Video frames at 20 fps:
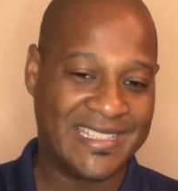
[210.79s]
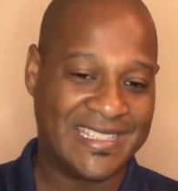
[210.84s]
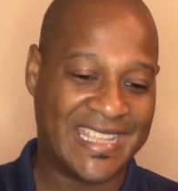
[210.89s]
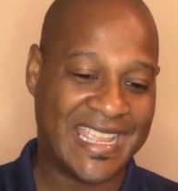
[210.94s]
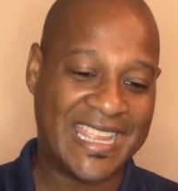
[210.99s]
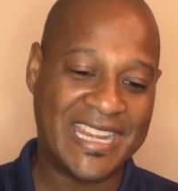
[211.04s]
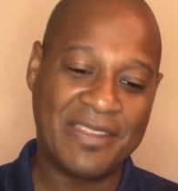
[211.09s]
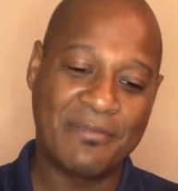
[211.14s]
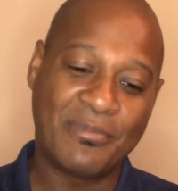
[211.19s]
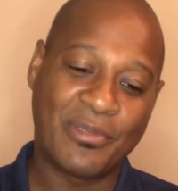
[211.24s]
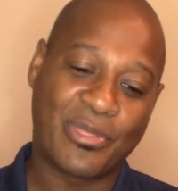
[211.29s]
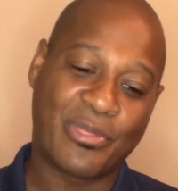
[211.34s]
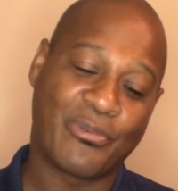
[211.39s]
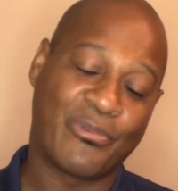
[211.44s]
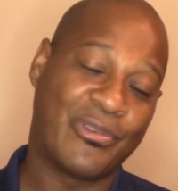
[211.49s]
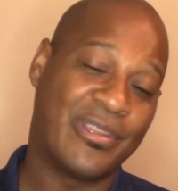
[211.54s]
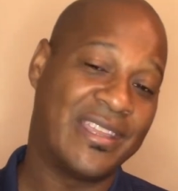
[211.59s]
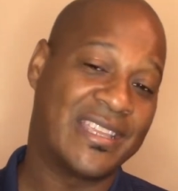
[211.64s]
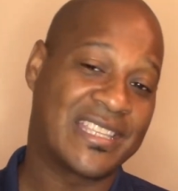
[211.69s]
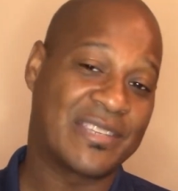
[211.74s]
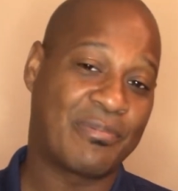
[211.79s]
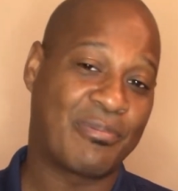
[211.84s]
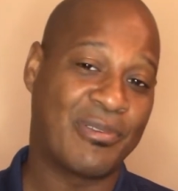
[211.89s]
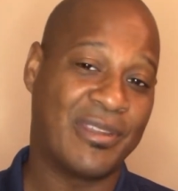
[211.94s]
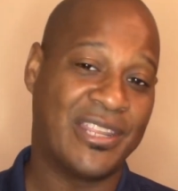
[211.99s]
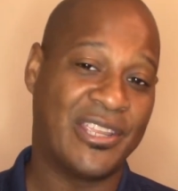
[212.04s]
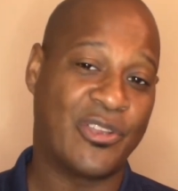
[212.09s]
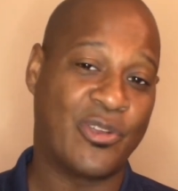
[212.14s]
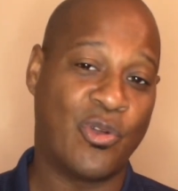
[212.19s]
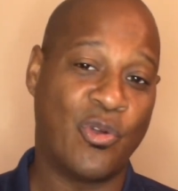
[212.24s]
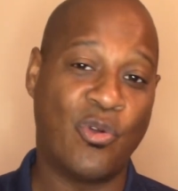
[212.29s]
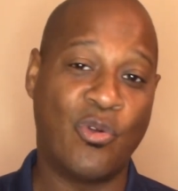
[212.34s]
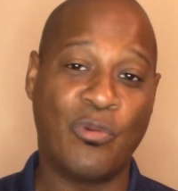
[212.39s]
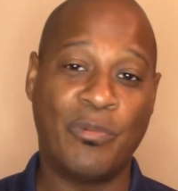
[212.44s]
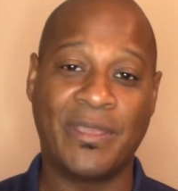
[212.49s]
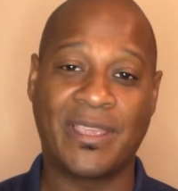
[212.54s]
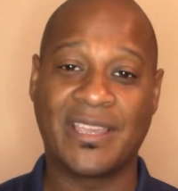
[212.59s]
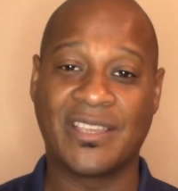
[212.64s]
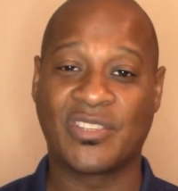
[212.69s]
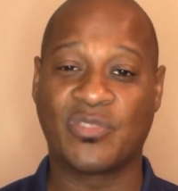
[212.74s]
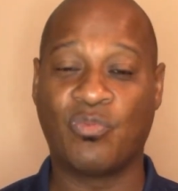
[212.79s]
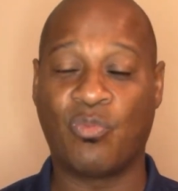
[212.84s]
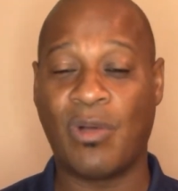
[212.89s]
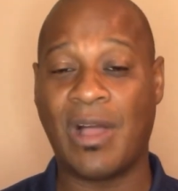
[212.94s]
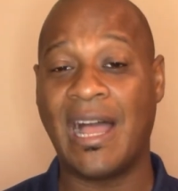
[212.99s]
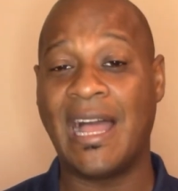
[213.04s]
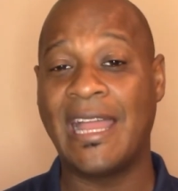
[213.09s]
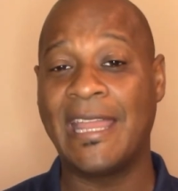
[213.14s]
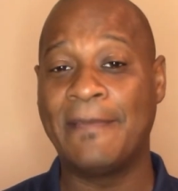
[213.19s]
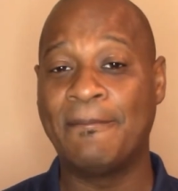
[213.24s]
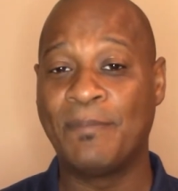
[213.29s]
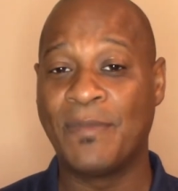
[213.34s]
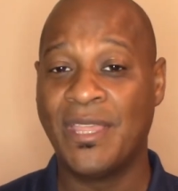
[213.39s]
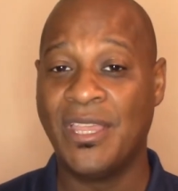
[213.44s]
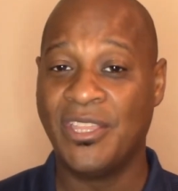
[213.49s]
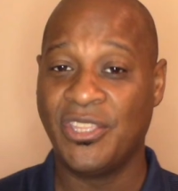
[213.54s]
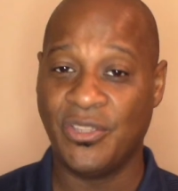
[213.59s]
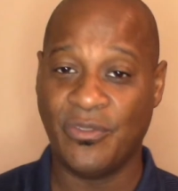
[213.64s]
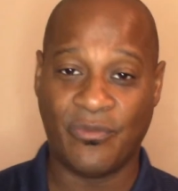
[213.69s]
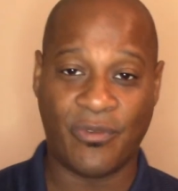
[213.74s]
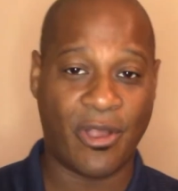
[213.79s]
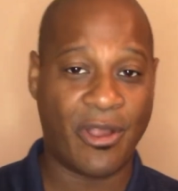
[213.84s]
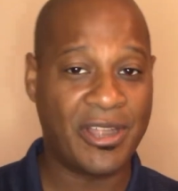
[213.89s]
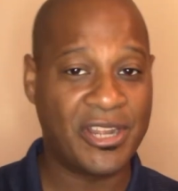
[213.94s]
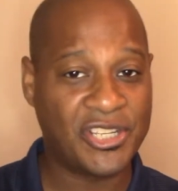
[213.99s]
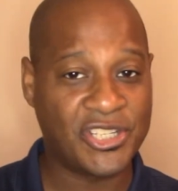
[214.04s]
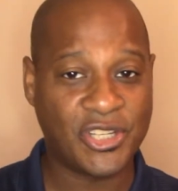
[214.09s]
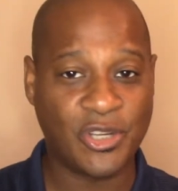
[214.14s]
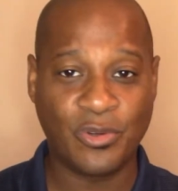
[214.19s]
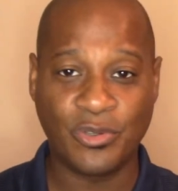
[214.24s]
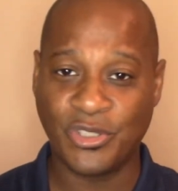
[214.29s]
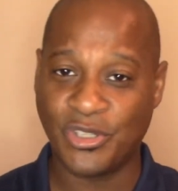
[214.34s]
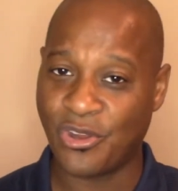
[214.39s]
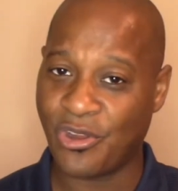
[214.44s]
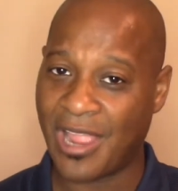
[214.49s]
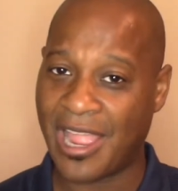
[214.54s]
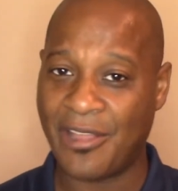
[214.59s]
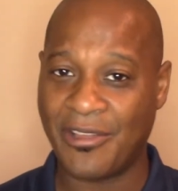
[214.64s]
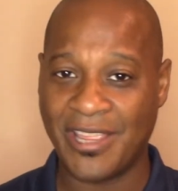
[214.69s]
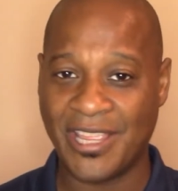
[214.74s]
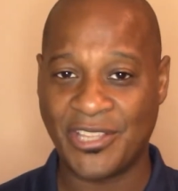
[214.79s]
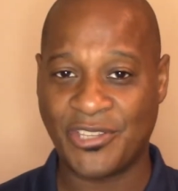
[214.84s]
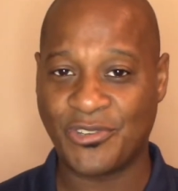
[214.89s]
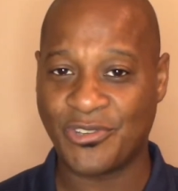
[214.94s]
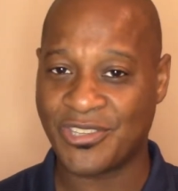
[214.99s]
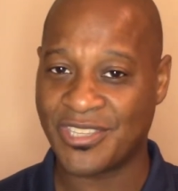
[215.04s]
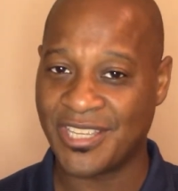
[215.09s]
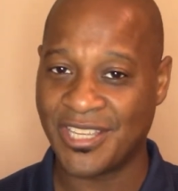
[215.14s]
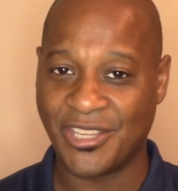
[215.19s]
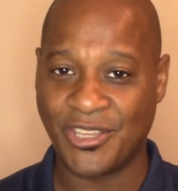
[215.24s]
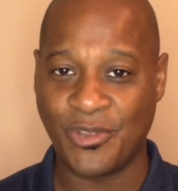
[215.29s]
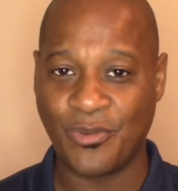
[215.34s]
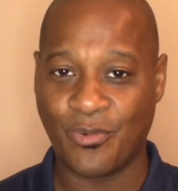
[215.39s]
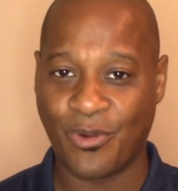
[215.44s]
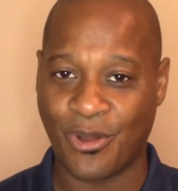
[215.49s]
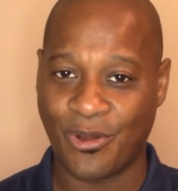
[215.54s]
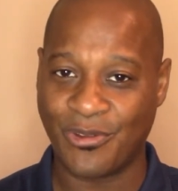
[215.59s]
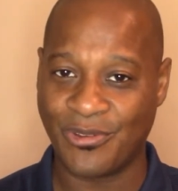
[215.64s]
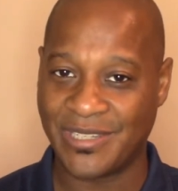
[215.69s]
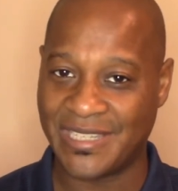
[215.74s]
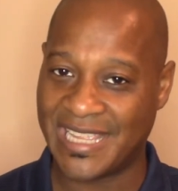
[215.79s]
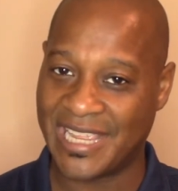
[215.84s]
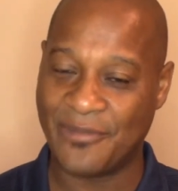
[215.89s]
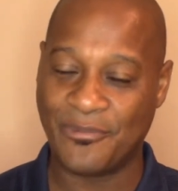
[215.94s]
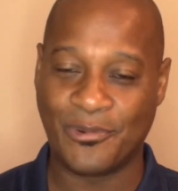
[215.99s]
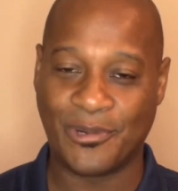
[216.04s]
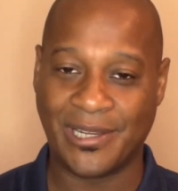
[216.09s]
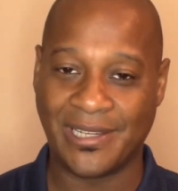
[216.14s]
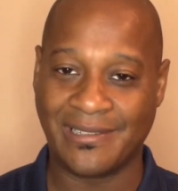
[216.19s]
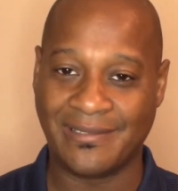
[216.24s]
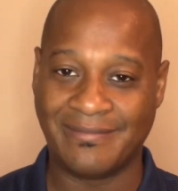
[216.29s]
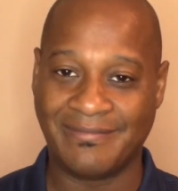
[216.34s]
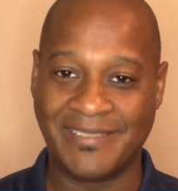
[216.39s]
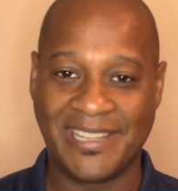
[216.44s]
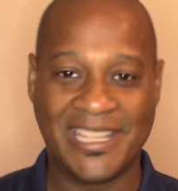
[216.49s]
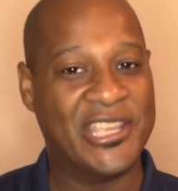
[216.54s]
Day number 3 is pretty cool, because why? You've already showed her how interesting you were on day 1.